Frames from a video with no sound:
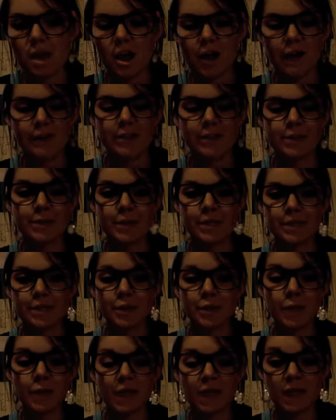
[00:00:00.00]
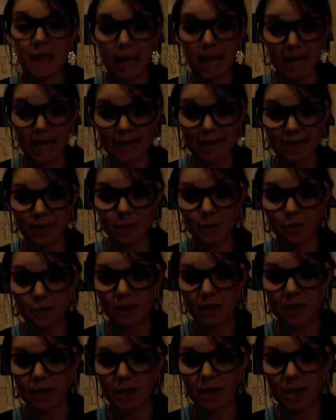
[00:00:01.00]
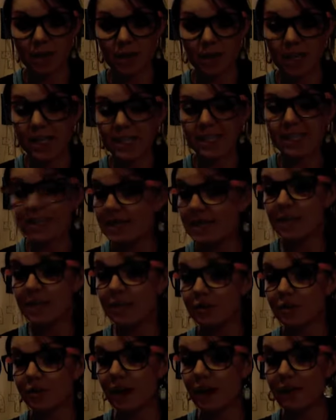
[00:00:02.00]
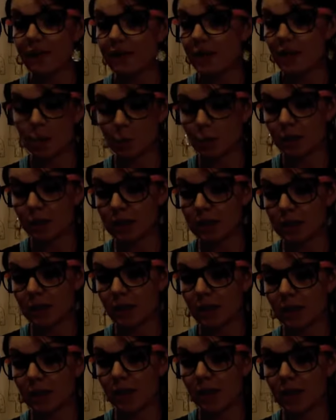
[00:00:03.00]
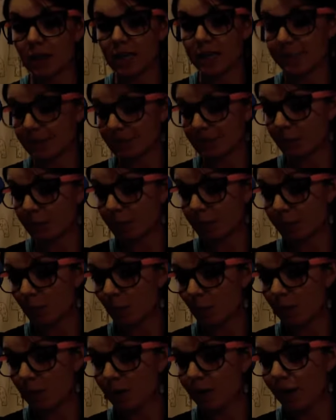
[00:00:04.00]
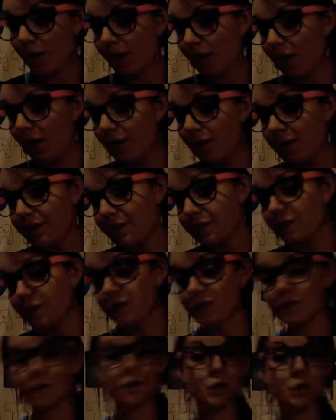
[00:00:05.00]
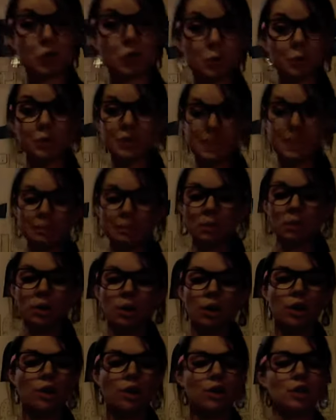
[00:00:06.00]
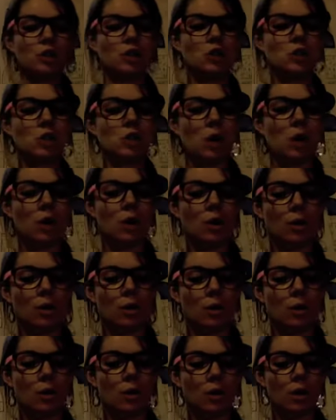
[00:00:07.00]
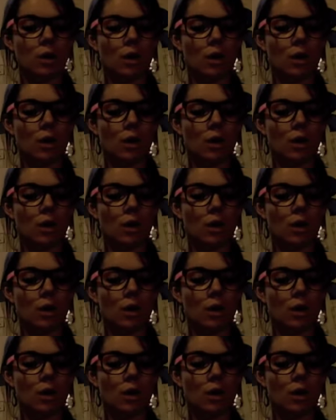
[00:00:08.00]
Alright, so we're going to start with lines, and they're the easiest thing to graph in the world, especially with polar. They're super simple. So,